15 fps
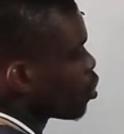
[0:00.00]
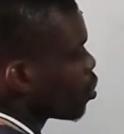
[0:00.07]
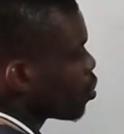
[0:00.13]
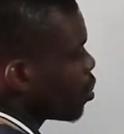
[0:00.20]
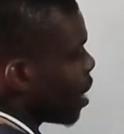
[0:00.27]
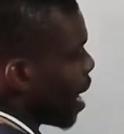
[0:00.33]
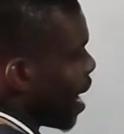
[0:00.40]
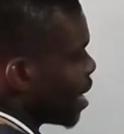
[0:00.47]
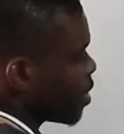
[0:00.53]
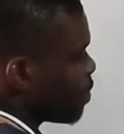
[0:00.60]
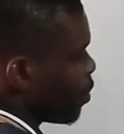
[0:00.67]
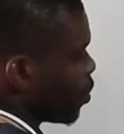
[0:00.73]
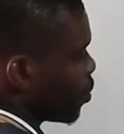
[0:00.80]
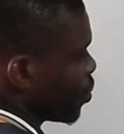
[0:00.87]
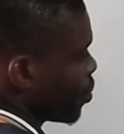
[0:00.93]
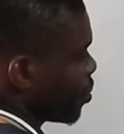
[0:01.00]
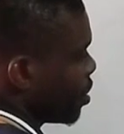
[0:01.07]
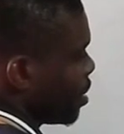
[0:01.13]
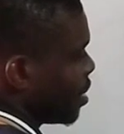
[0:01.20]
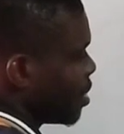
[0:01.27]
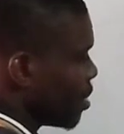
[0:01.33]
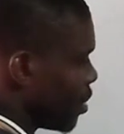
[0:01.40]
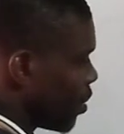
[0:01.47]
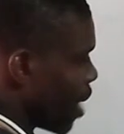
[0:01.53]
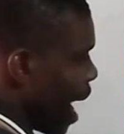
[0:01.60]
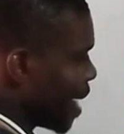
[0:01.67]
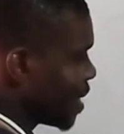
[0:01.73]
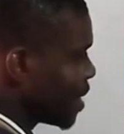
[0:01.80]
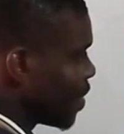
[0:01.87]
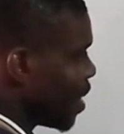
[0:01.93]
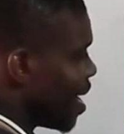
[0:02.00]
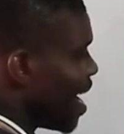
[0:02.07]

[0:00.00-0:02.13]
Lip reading: to 2s plus 3, right,